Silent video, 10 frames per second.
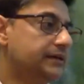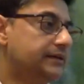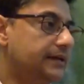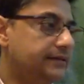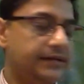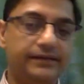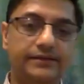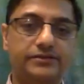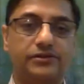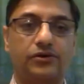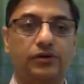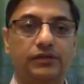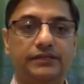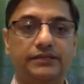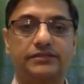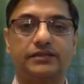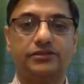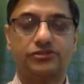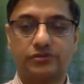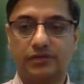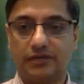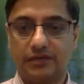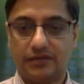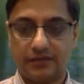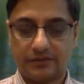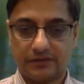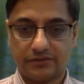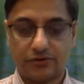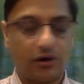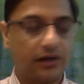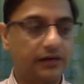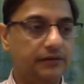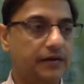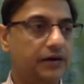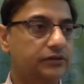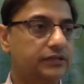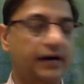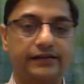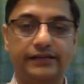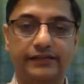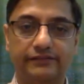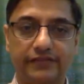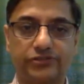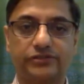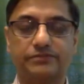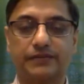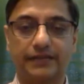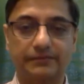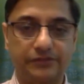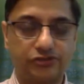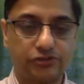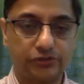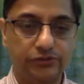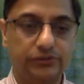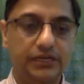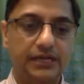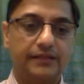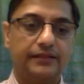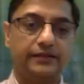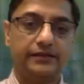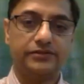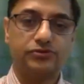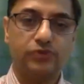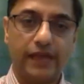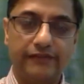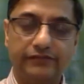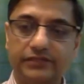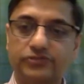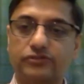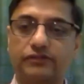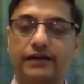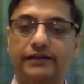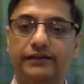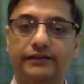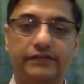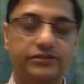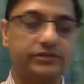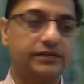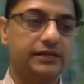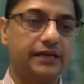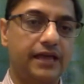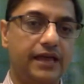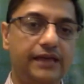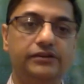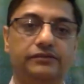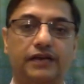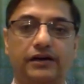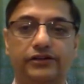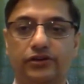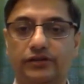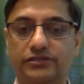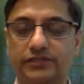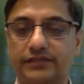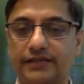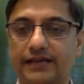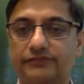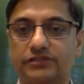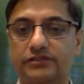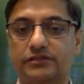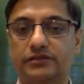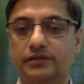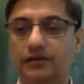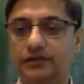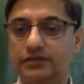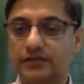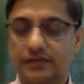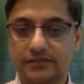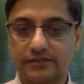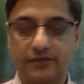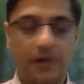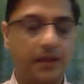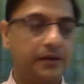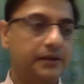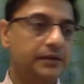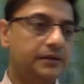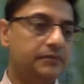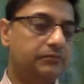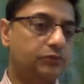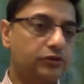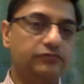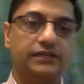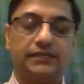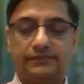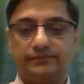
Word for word: that there is all this uh, uh talk about the Aryan invasions, but let me show you there is no evidence of Aryan invasion in any of the archaeology that I have just uh, discussed. Moreover,